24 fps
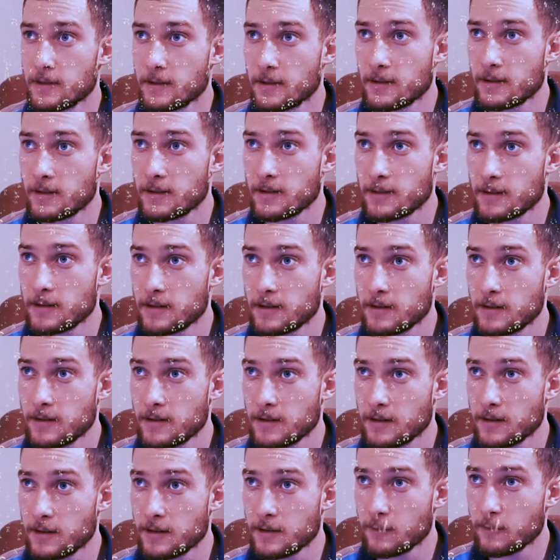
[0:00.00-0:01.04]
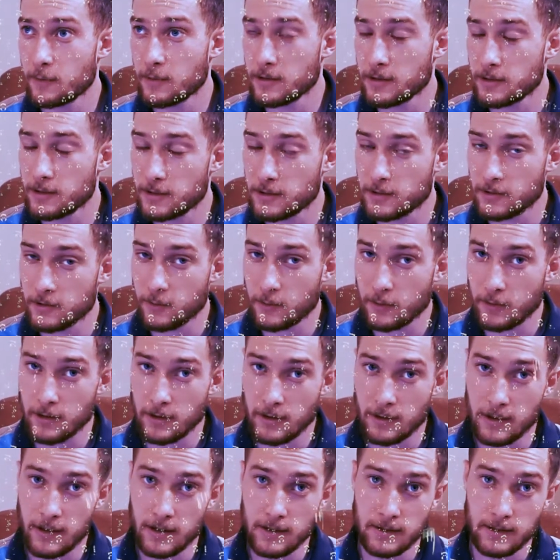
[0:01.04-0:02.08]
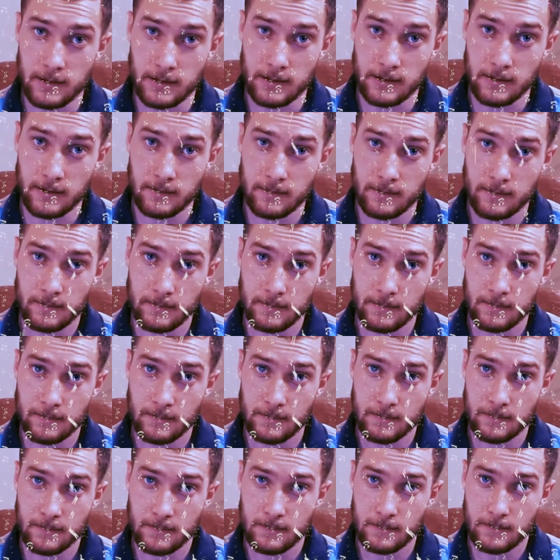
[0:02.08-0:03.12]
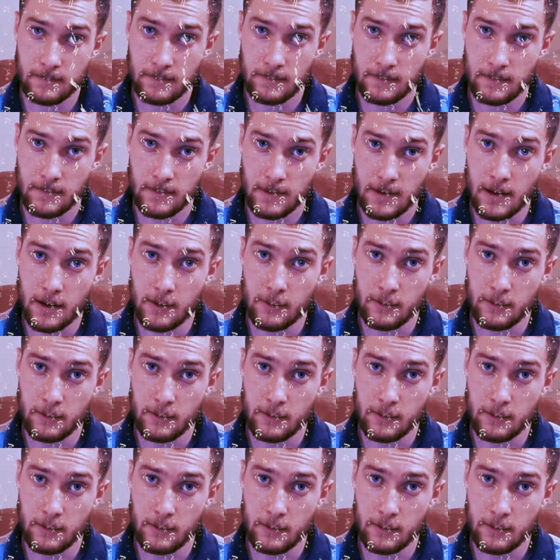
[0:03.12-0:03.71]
this is where the tutorial ended. I